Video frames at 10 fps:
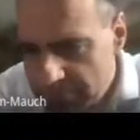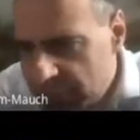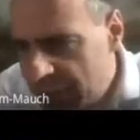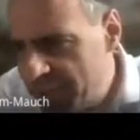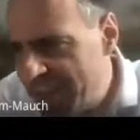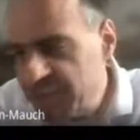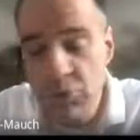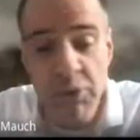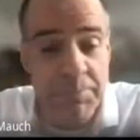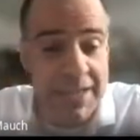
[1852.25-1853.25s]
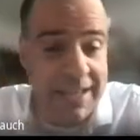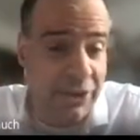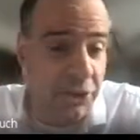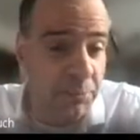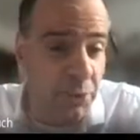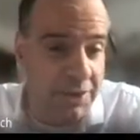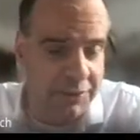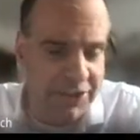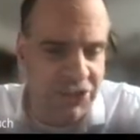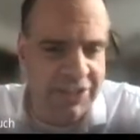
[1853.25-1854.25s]
that could be a lot more
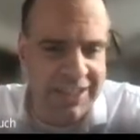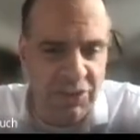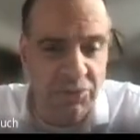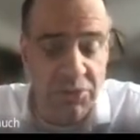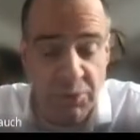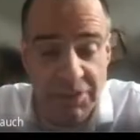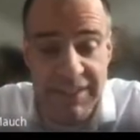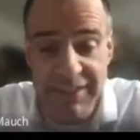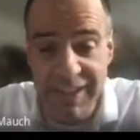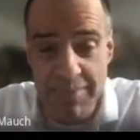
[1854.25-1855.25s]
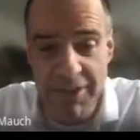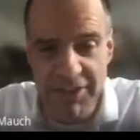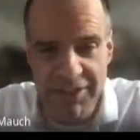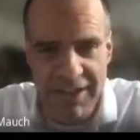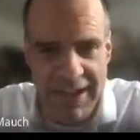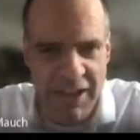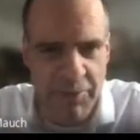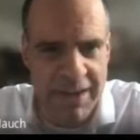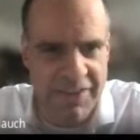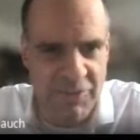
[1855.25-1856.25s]
efficient in using the limited
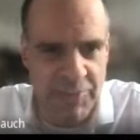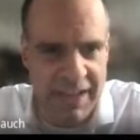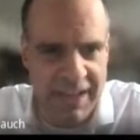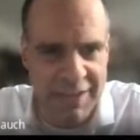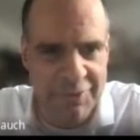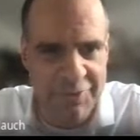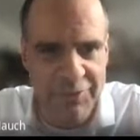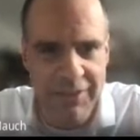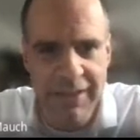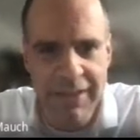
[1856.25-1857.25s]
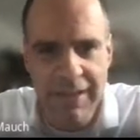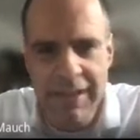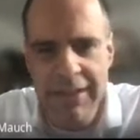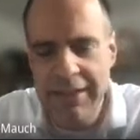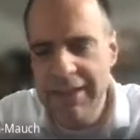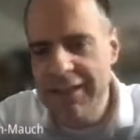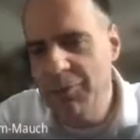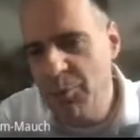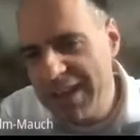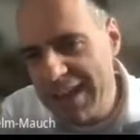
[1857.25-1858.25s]
hardware that we have.
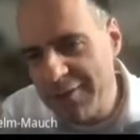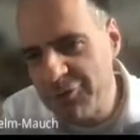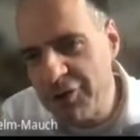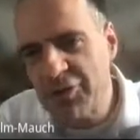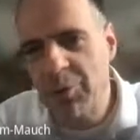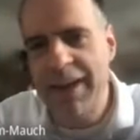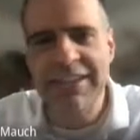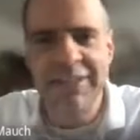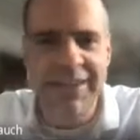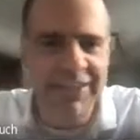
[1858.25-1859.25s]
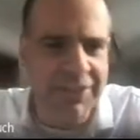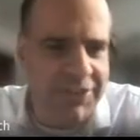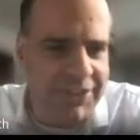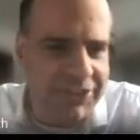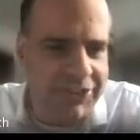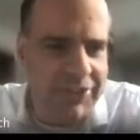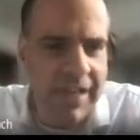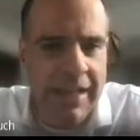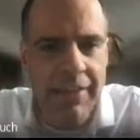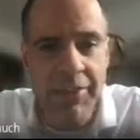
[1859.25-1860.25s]
We have not quite invented this.
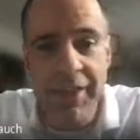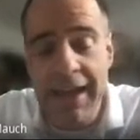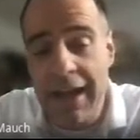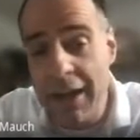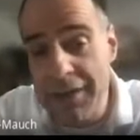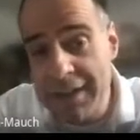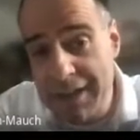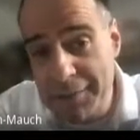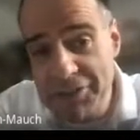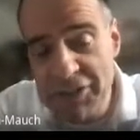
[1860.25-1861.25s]
There are encouraging